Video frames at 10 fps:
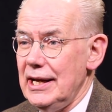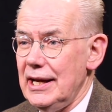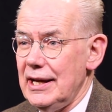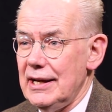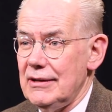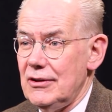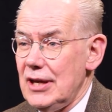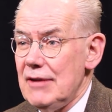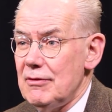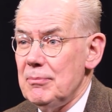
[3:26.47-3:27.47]
and to
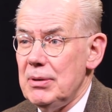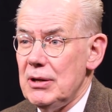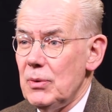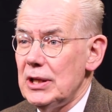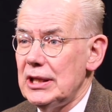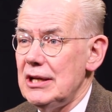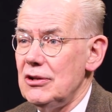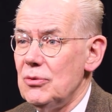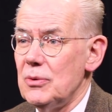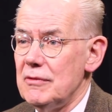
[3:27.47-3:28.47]
even be
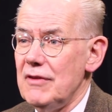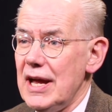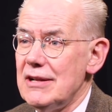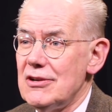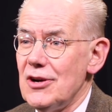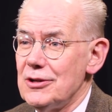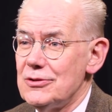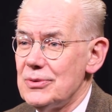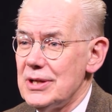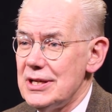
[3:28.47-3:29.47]
willing to invade
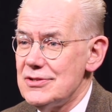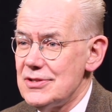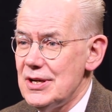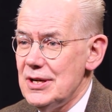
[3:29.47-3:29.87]
countries